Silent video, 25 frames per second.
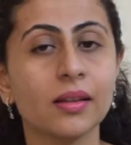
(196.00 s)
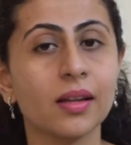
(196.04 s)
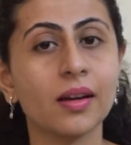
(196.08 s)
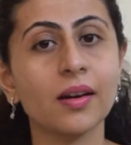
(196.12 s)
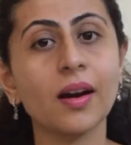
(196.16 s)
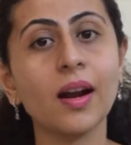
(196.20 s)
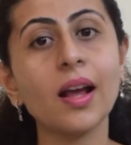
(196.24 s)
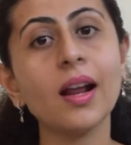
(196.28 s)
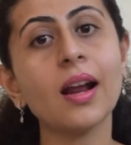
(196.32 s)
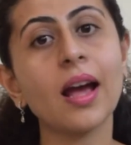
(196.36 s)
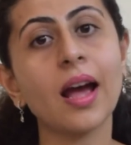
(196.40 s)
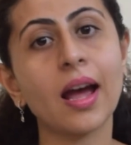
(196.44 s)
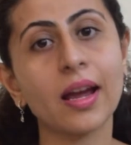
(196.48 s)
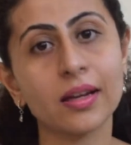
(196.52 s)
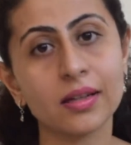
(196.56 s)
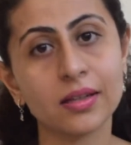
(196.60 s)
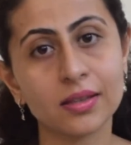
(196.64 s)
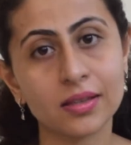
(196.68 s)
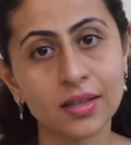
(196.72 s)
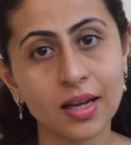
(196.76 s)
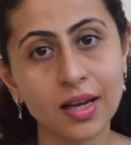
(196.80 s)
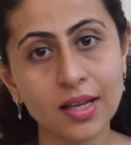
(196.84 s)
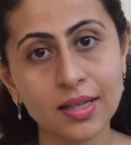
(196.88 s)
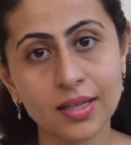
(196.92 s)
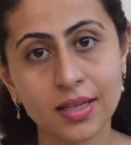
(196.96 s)
there are higher
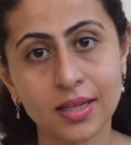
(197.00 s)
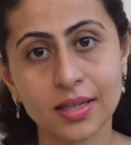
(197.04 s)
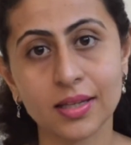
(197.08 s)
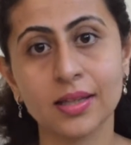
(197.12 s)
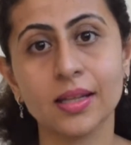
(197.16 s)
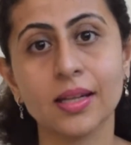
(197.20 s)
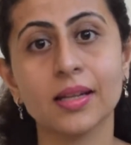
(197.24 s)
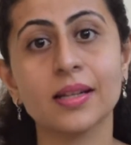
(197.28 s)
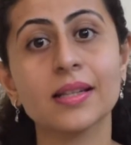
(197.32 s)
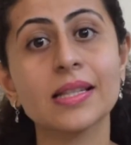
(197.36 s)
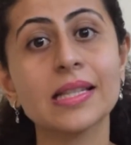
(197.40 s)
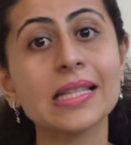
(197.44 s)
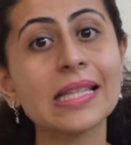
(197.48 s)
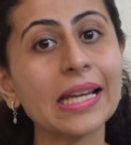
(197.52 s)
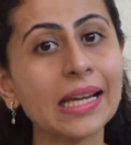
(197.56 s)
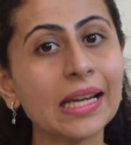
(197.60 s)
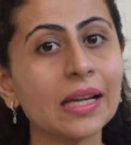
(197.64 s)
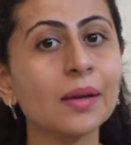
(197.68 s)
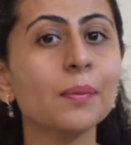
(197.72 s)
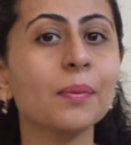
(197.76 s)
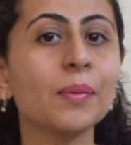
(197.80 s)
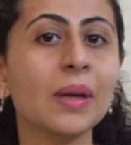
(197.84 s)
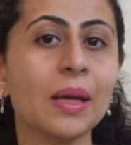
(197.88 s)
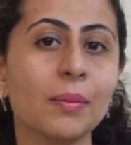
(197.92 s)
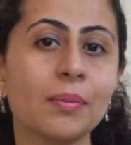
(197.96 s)
chances that the
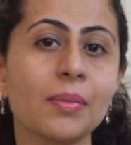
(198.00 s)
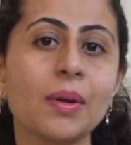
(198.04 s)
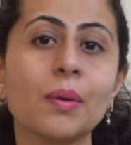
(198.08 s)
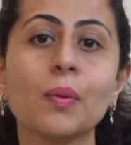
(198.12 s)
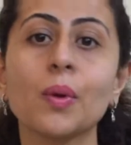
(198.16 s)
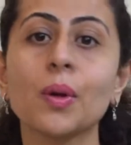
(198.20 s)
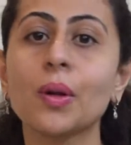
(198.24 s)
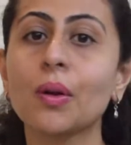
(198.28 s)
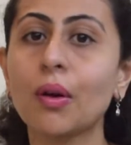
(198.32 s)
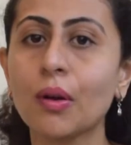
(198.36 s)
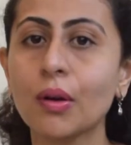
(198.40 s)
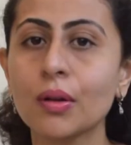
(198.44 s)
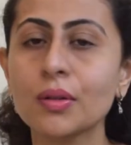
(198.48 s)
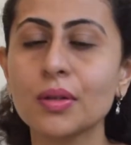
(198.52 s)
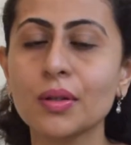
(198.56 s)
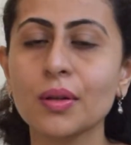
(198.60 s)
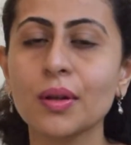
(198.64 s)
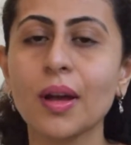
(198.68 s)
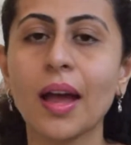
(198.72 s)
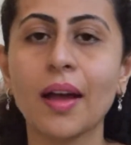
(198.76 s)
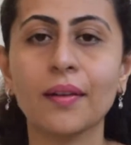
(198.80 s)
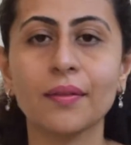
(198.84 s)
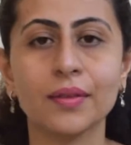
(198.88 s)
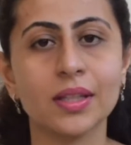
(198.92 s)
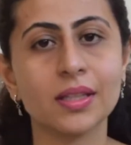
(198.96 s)
second baby will also
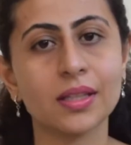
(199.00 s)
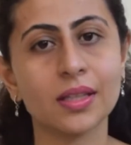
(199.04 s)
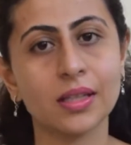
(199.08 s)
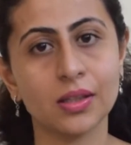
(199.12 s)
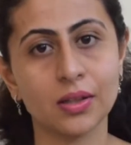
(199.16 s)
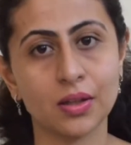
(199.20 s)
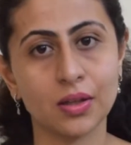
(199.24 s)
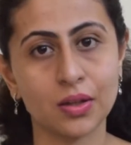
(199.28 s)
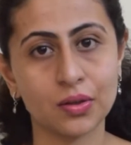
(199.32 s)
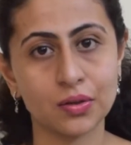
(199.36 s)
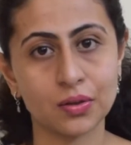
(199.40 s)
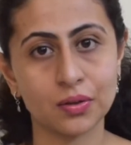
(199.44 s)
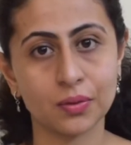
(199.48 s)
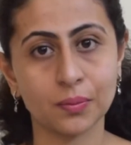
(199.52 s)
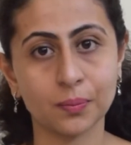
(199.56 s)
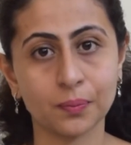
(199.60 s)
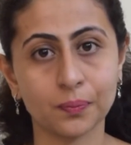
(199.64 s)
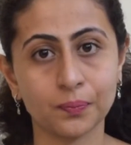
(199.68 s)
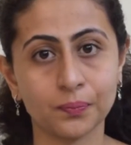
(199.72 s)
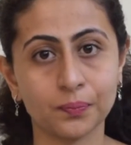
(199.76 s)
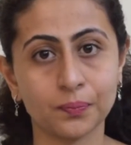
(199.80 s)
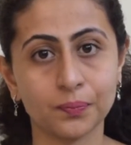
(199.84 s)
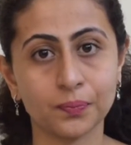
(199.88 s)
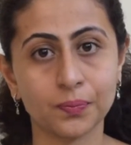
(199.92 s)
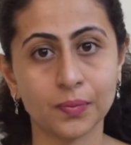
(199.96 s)
have this condition.
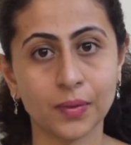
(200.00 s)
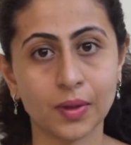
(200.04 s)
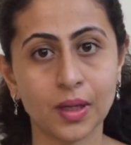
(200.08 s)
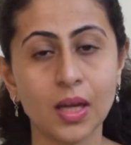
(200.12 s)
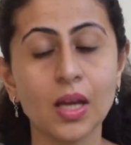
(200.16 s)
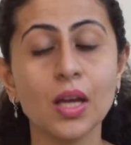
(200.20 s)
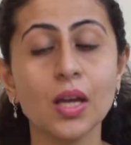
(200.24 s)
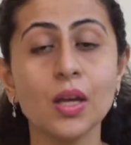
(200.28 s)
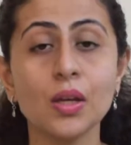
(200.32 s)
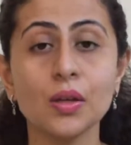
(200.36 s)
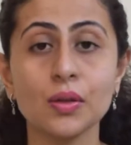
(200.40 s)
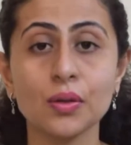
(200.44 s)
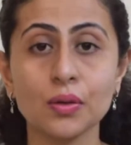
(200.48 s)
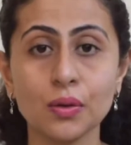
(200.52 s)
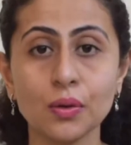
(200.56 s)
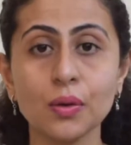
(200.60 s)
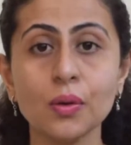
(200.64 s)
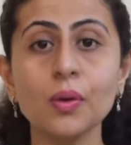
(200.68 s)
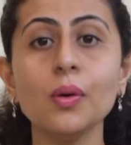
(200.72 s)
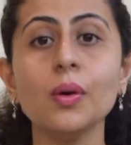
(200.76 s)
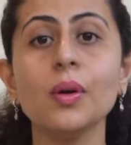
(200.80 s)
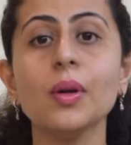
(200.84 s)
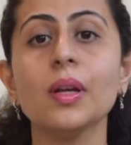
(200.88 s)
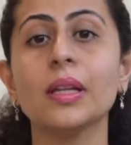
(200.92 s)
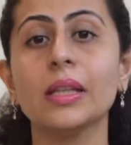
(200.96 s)

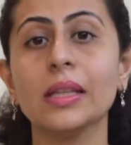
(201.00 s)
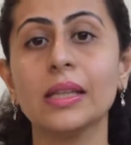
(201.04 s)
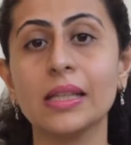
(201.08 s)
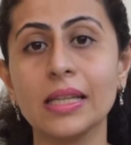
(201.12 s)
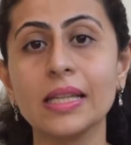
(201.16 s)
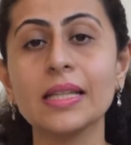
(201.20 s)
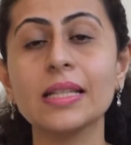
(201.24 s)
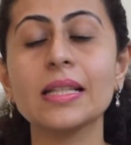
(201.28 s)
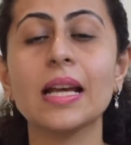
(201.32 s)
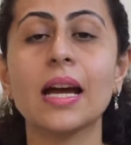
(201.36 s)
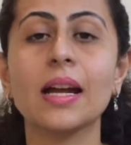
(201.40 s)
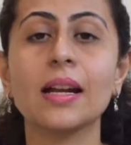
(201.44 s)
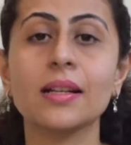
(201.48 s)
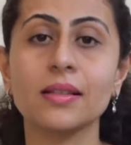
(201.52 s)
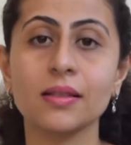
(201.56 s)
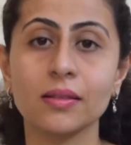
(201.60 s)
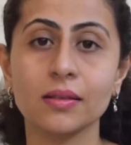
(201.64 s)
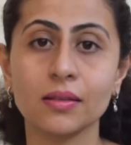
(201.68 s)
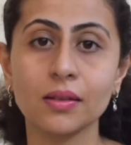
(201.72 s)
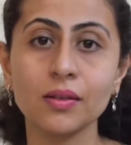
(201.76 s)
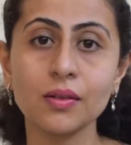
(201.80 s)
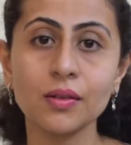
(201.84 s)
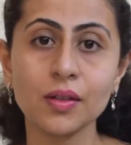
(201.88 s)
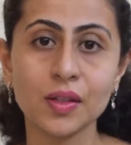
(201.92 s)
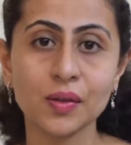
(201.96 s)
So, these are
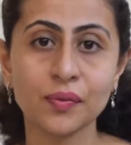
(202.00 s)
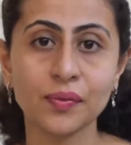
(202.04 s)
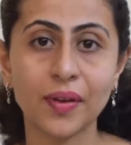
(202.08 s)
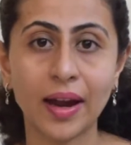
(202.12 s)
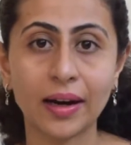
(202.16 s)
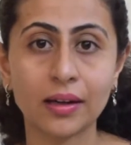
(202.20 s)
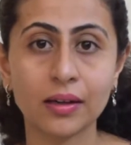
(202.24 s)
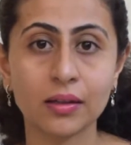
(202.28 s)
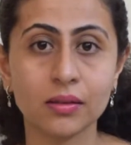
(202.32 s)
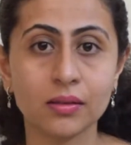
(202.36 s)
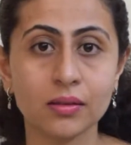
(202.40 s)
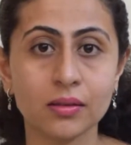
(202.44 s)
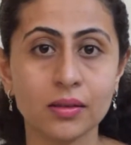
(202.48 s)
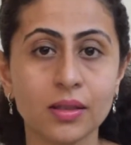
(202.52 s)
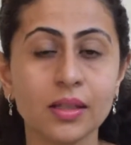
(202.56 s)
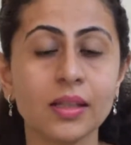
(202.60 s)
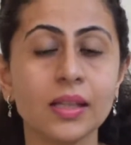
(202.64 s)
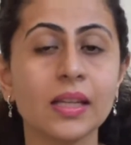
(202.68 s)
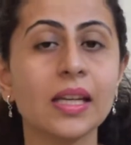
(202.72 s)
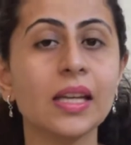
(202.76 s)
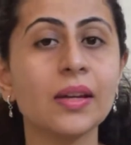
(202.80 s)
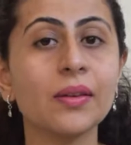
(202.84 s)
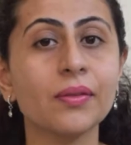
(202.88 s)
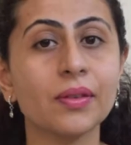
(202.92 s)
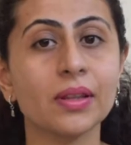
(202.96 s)
certain risk factors.
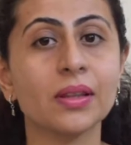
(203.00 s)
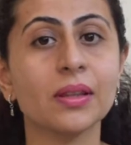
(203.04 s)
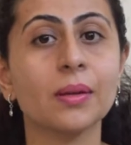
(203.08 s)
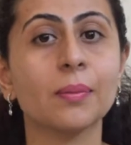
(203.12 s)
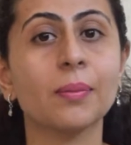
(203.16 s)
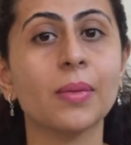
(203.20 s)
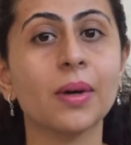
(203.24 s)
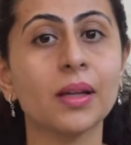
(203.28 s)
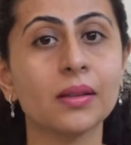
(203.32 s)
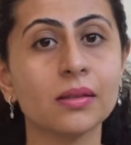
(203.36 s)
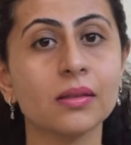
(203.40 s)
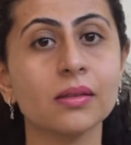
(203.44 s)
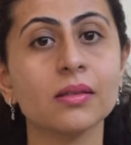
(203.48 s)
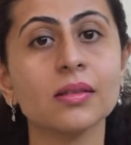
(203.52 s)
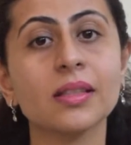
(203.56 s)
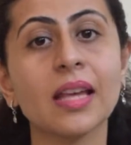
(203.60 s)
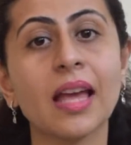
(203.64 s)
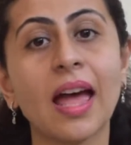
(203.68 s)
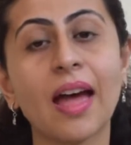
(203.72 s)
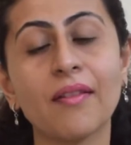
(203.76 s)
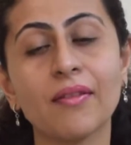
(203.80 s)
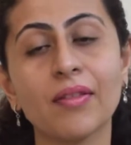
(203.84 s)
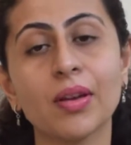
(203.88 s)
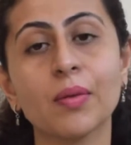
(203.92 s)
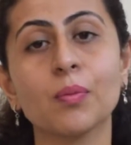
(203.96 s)
Even the mothers
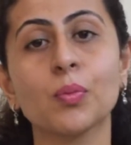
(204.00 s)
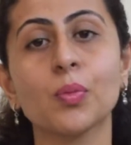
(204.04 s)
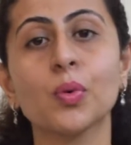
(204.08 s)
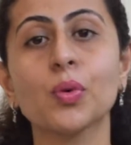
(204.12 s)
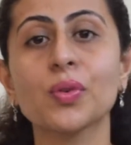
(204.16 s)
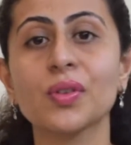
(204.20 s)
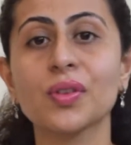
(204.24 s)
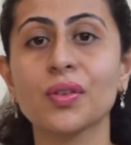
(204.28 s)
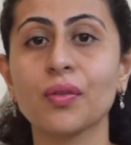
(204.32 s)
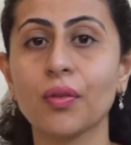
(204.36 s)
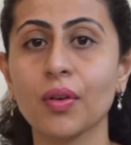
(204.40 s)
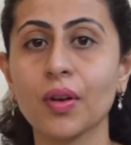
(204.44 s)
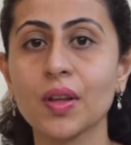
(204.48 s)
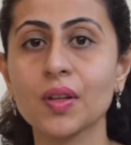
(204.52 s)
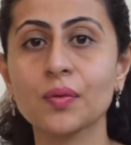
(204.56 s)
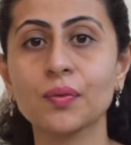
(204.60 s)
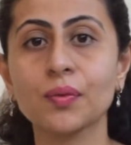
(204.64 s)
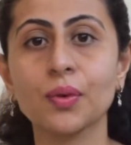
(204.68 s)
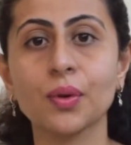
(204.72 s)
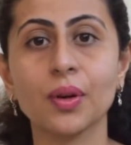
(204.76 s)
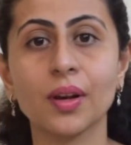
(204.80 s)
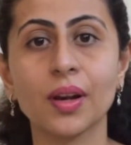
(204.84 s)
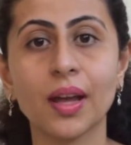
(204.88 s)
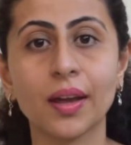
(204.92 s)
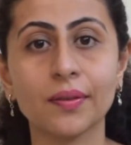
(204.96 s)
having more
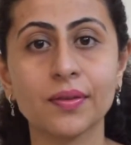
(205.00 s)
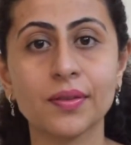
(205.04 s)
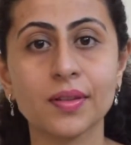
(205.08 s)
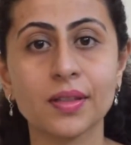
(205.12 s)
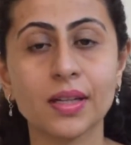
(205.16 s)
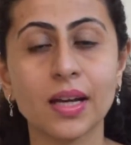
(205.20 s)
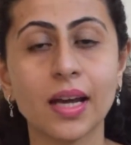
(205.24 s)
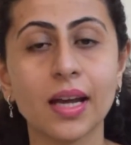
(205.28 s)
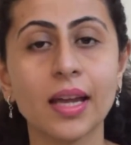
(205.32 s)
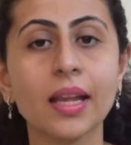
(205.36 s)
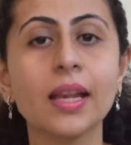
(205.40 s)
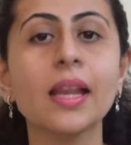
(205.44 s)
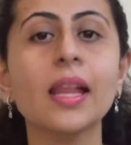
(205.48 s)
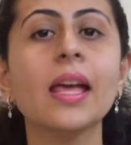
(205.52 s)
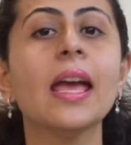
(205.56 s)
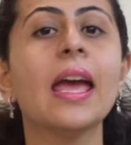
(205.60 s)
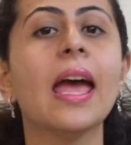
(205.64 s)
stressful lifestyle